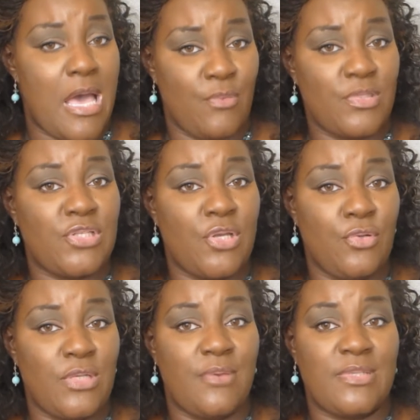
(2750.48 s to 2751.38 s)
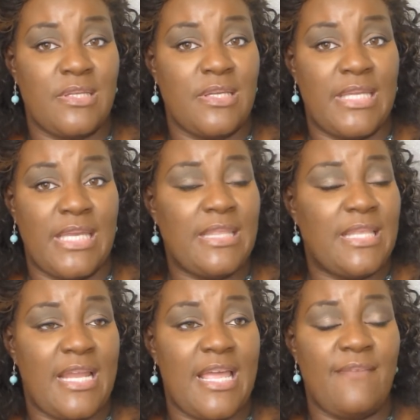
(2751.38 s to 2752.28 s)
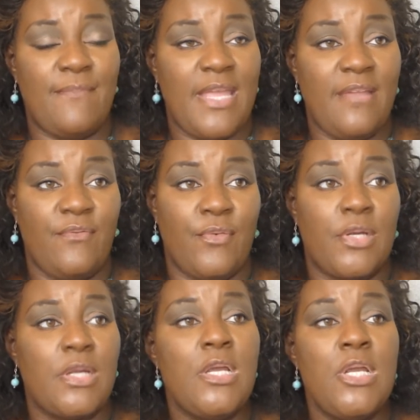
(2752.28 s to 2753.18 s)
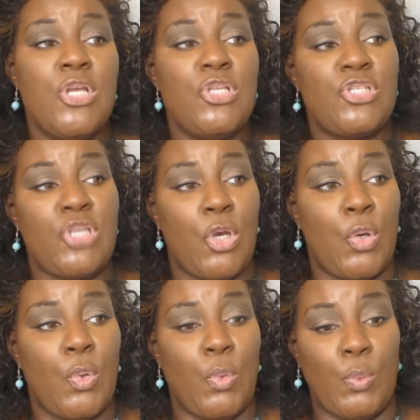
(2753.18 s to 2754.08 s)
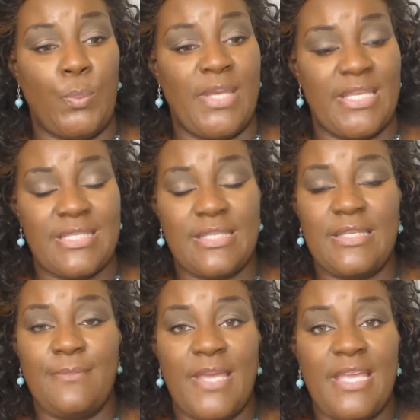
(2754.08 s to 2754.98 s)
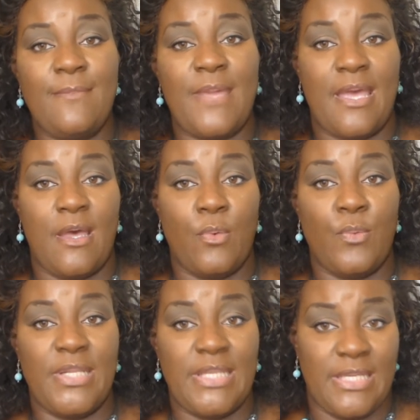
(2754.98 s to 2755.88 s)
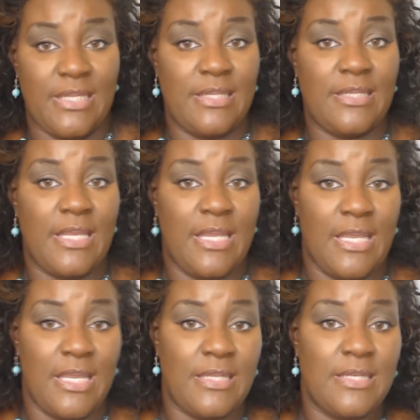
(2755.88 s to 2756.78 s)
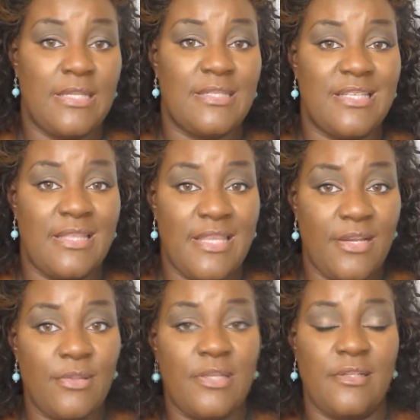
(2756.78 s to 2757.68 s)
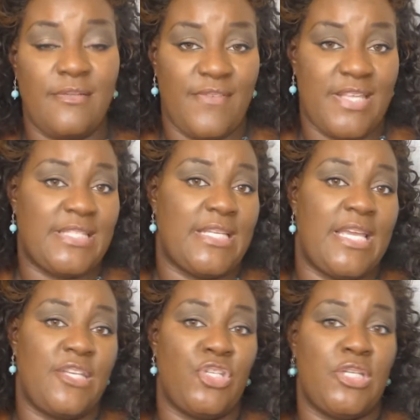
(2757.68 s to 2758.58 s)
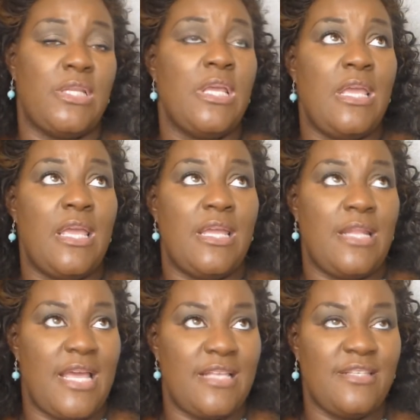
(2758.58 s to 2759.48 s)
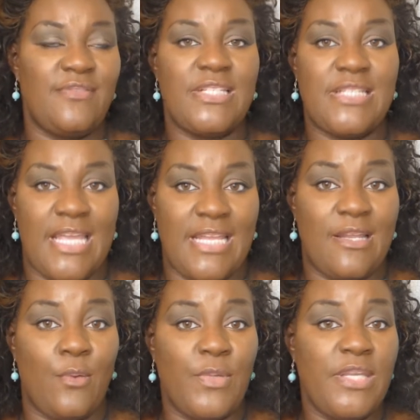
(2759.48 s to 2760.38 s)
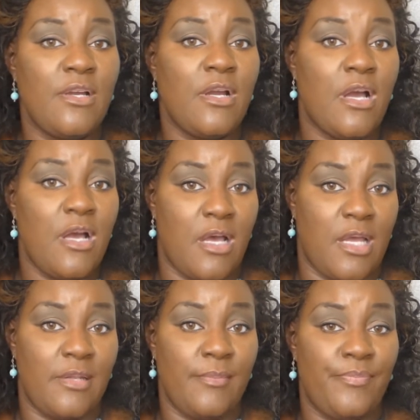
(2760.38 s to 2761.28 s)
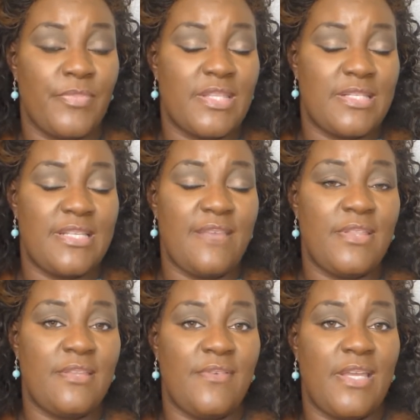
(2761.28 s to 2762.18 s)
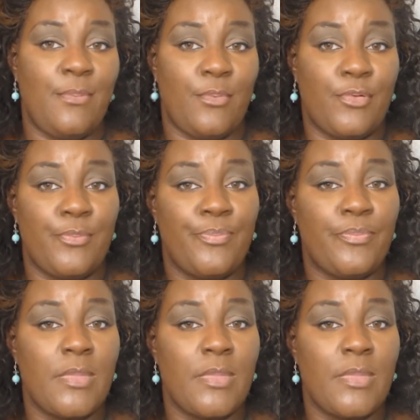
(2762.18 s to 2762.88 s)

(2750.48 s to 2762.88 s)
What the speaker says: I was told I was going to get that I had paid for. So basically PayPal went in and did their little investigation. And as of today, now we are on the 7th of April.